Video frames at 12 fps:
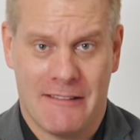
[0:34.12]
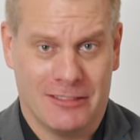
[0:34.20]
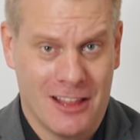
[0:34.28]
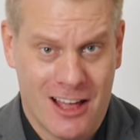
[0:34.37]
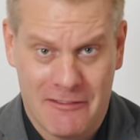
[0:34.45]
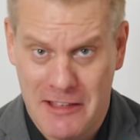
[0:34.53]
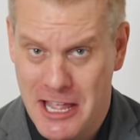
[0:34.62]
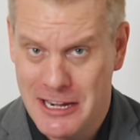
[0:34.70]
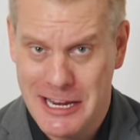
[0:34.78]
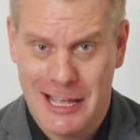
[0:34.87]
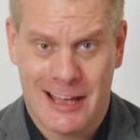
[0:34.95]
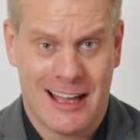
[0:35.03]
I've loved
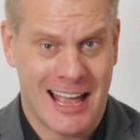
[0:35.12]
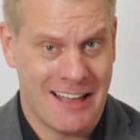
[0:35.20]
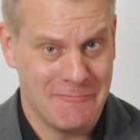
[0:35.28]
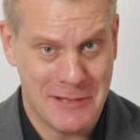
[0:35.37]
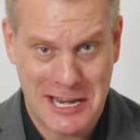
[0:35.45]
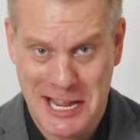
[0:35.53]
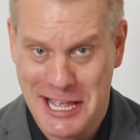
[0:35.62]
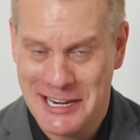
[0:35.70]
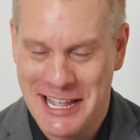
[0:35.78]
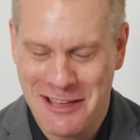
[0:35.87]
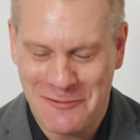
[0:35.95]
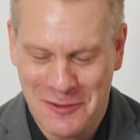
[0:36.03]
India. I have many
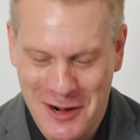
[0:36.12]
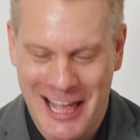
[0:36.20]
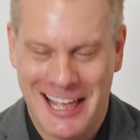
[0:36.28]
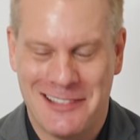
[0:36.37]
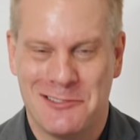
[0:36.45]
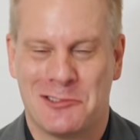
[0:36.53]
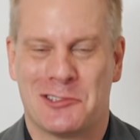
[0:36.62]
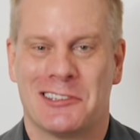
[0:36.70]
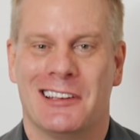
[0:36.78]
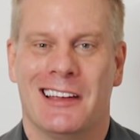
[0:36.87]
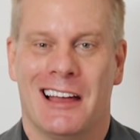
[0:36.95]
Indian friends.